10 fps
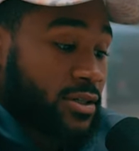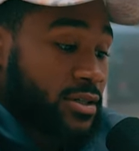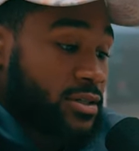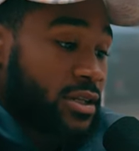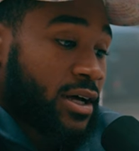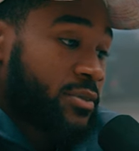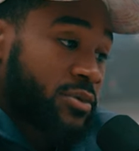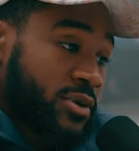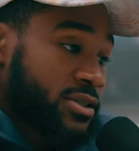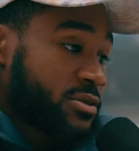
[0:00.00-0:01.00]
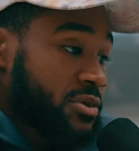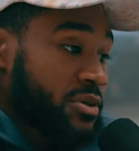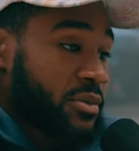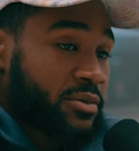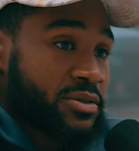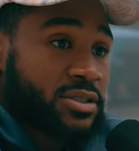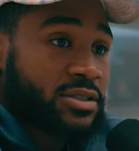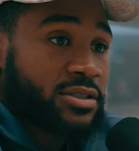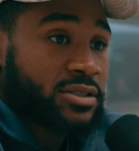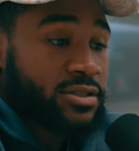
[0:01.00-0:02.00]
It's a lot of people that should be in my
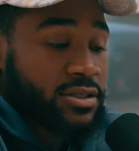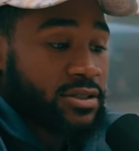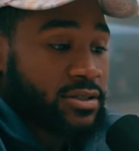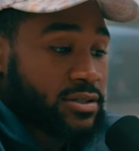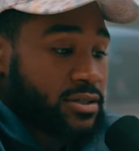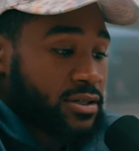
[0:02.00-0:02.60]
position just cause,